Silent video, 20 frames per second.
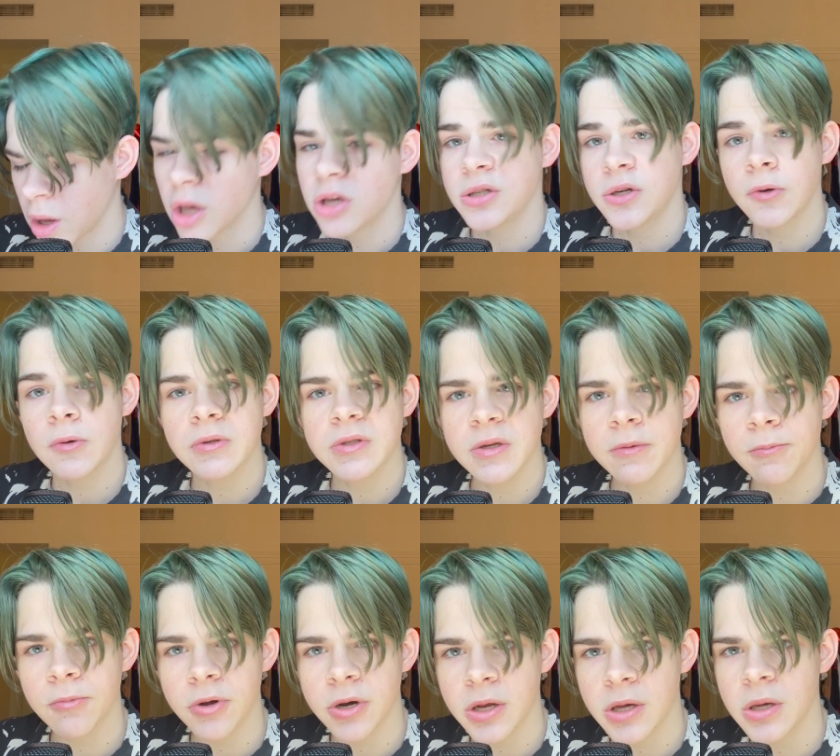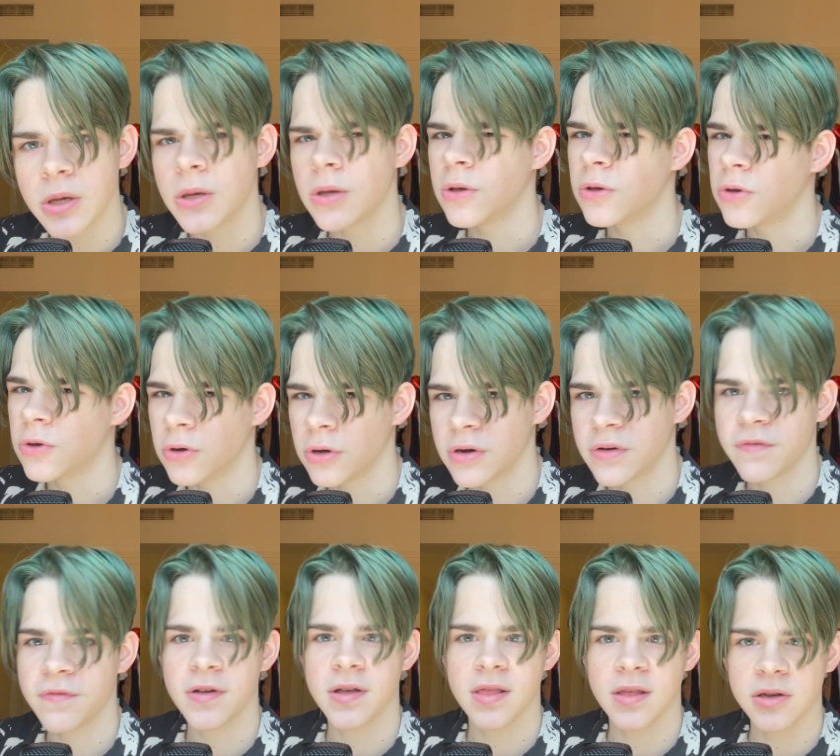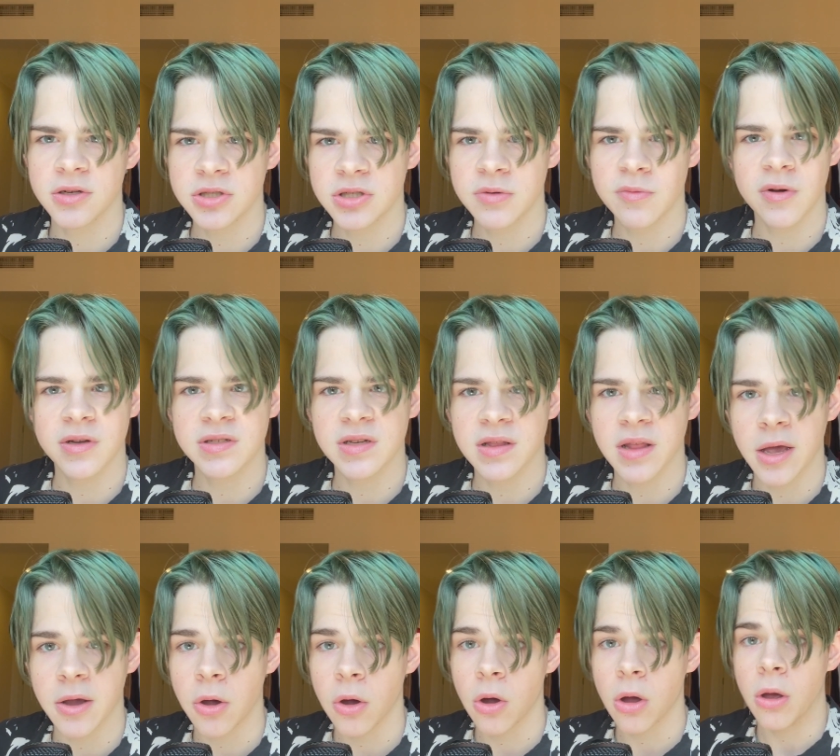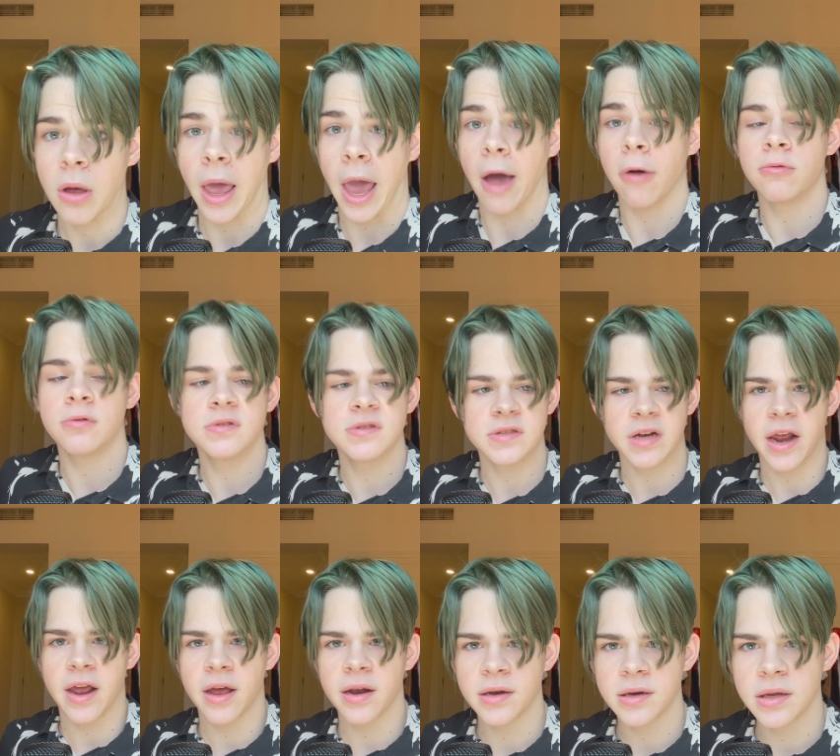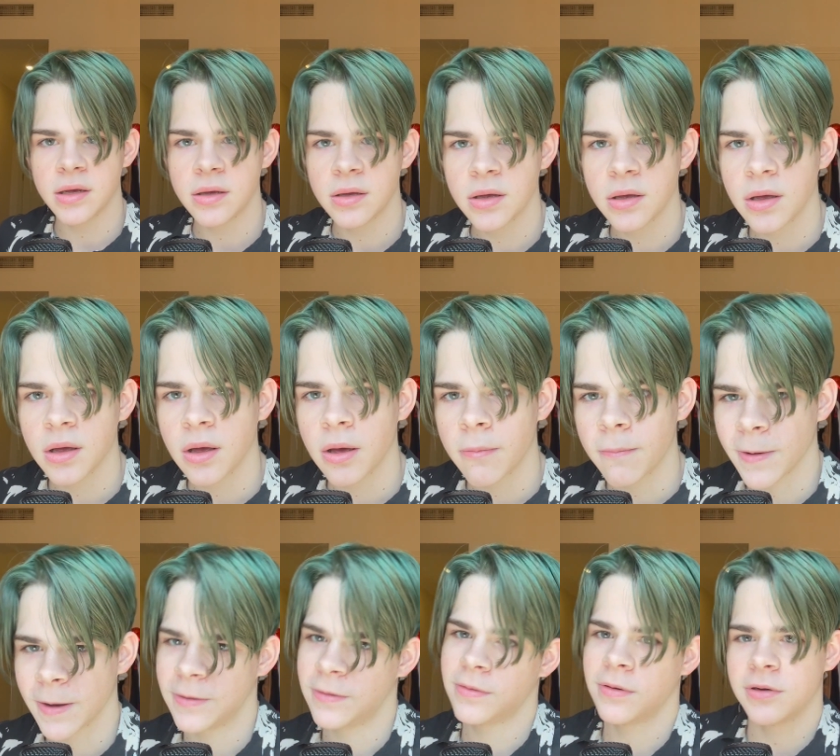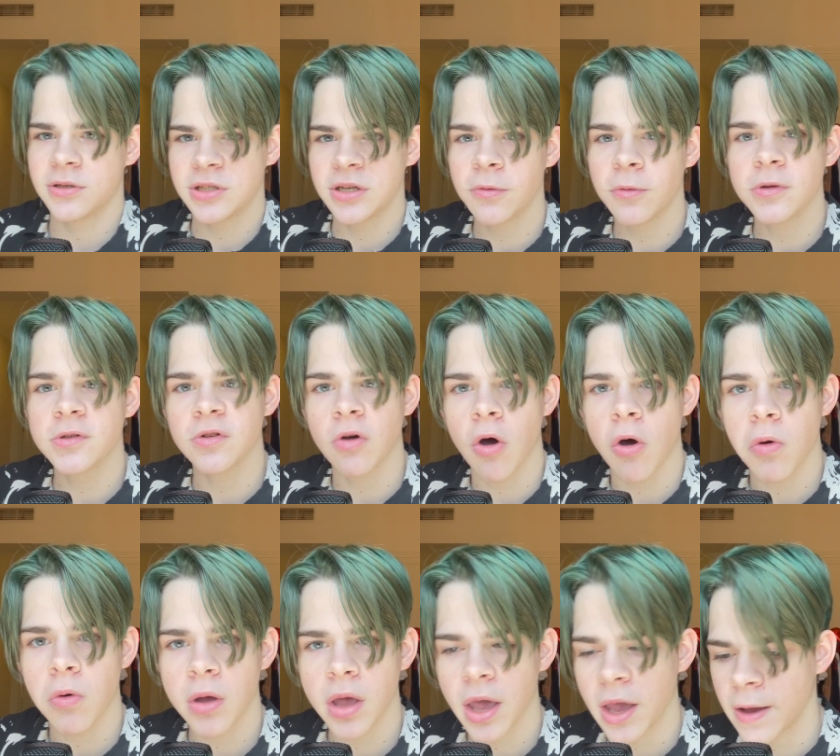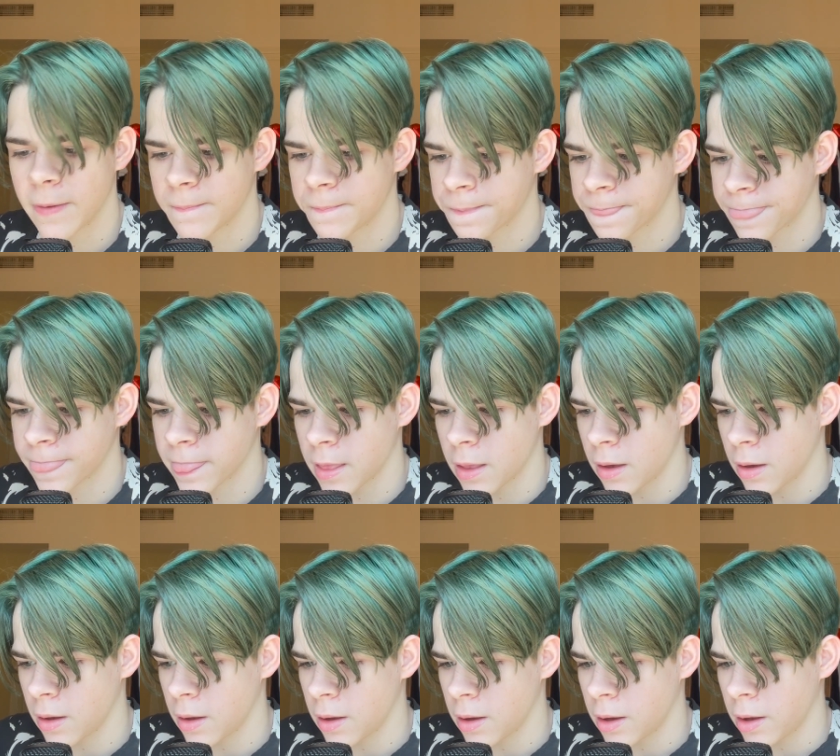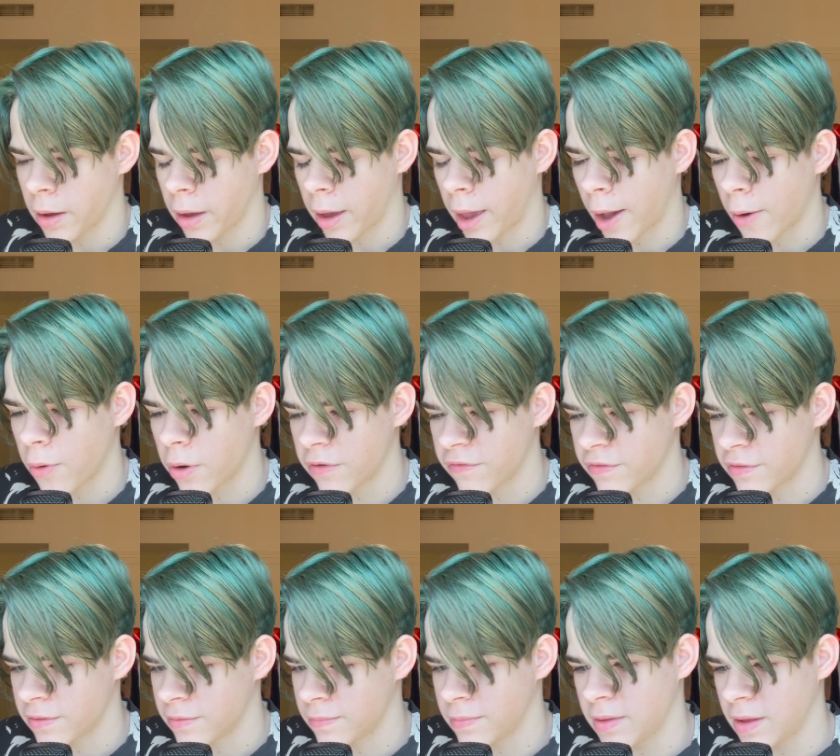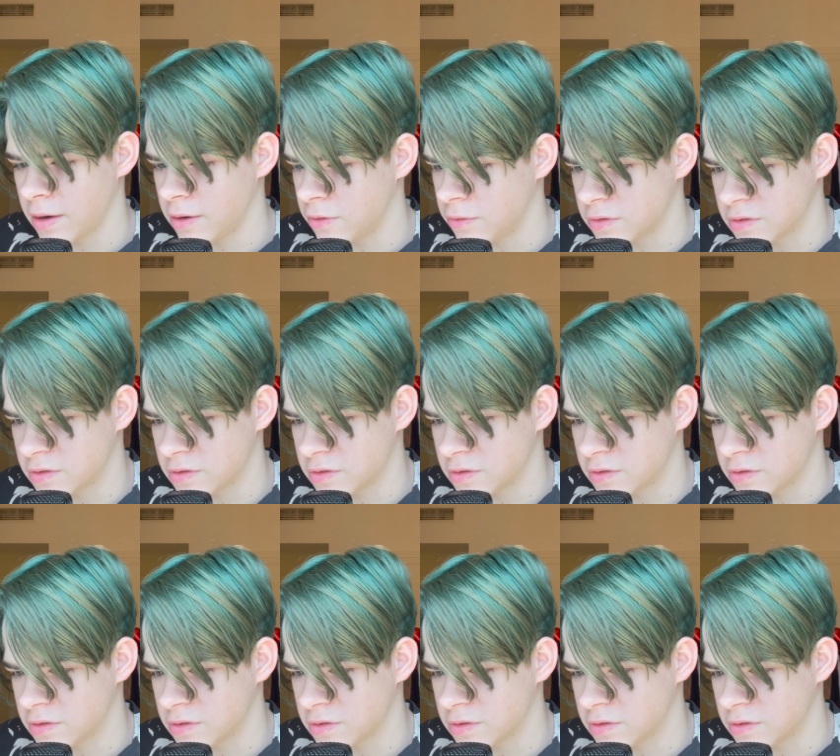She was a pretty good villain. She wasn't like outstanding, but she was okay. However, they do